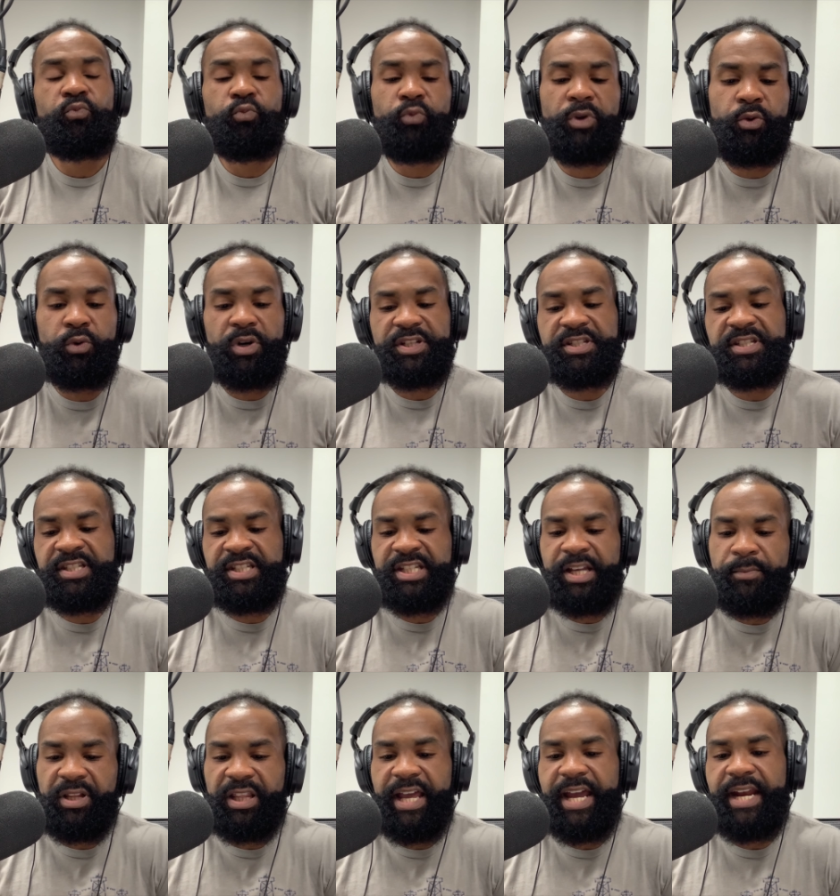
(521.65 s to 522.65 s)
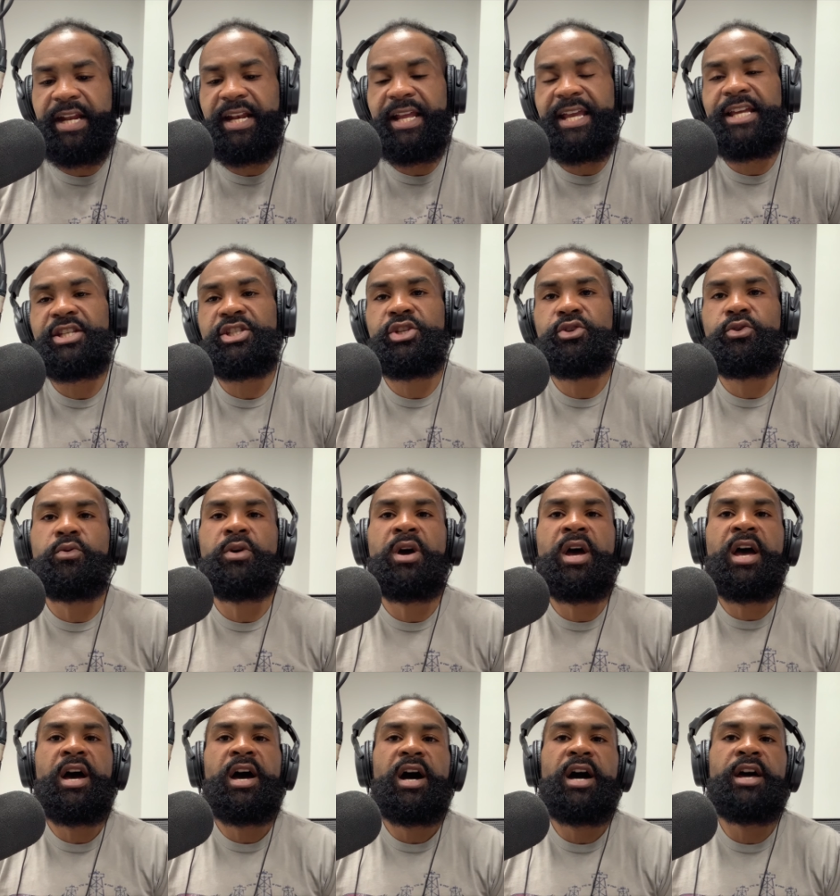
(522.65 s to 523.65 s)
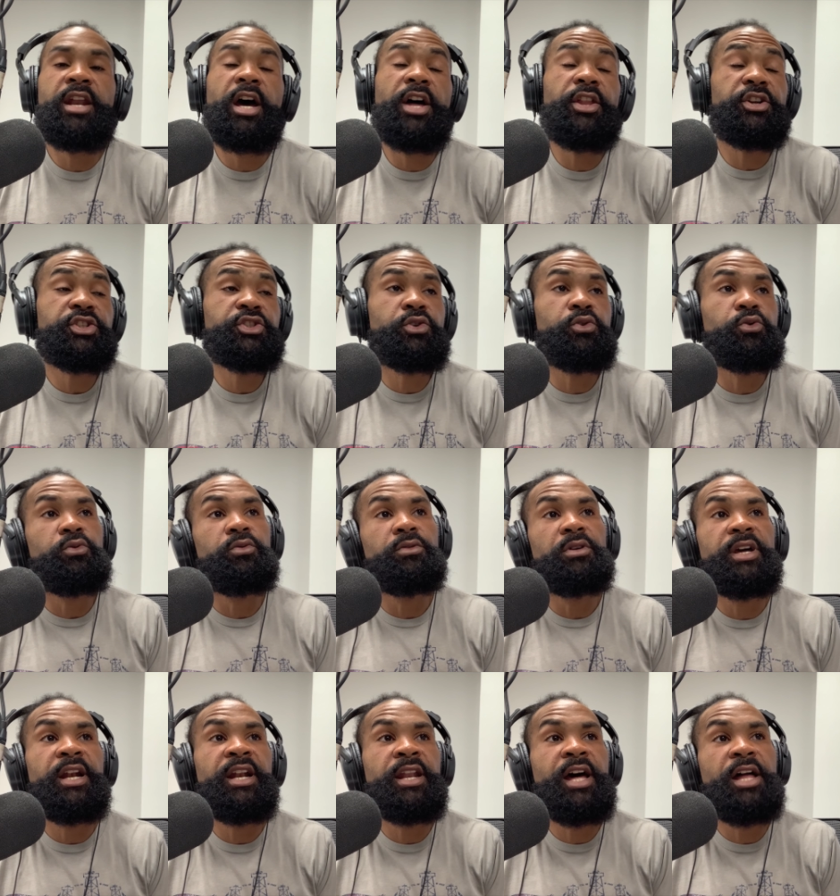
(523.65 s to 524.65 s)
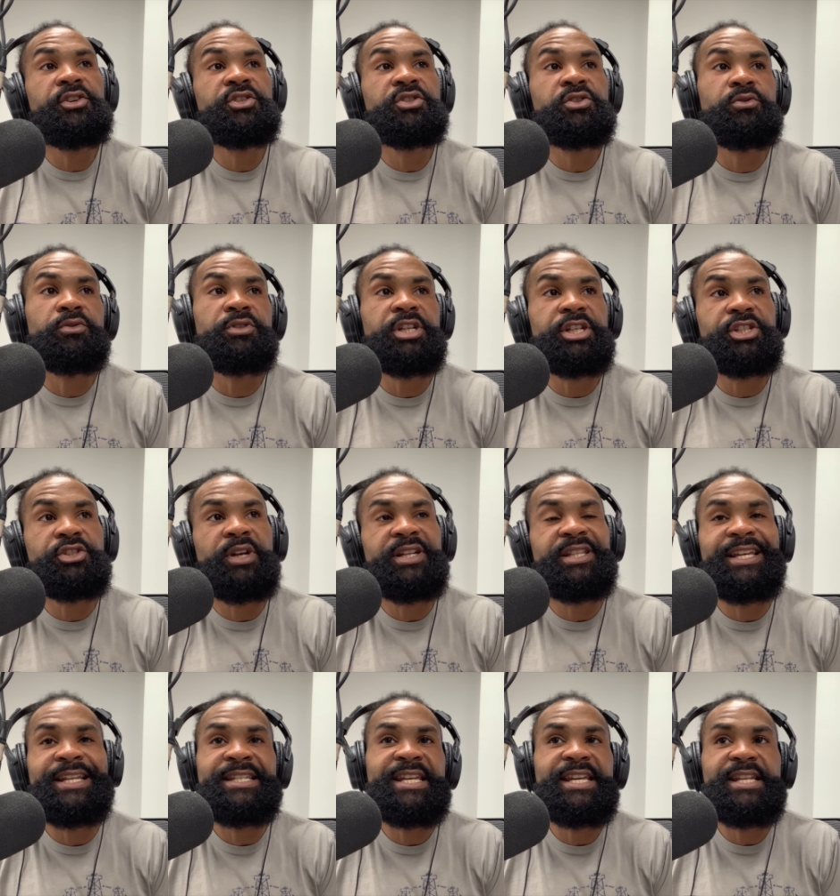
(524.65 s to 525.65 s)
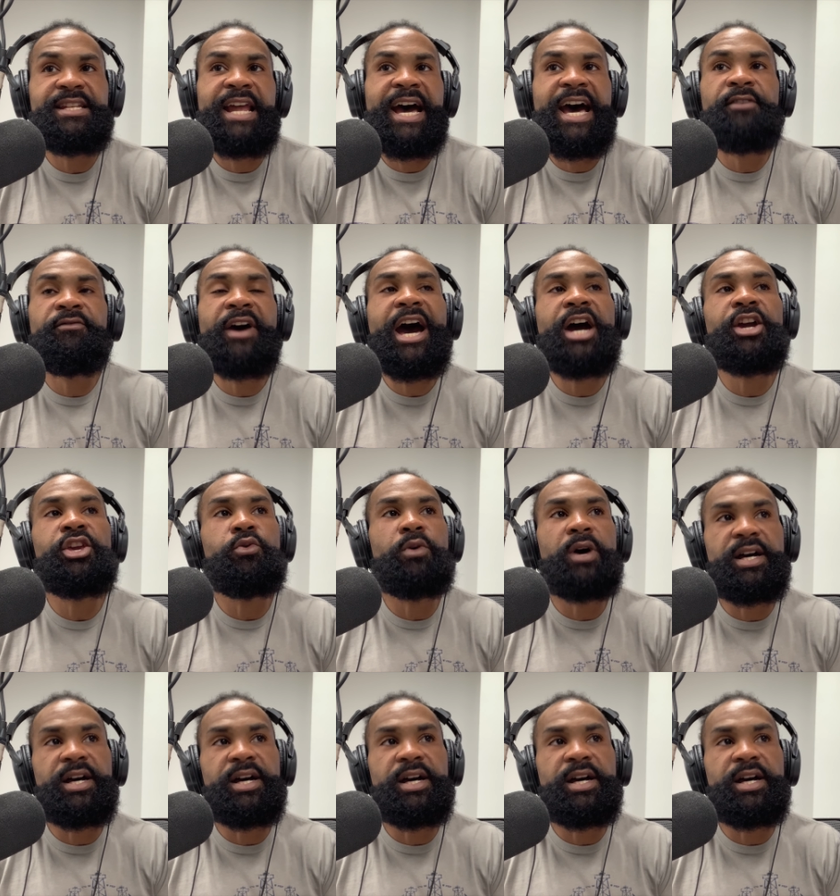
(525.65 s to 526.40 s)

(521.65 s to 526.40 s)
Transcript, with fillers: We were assimilating into another school and another school district that did not value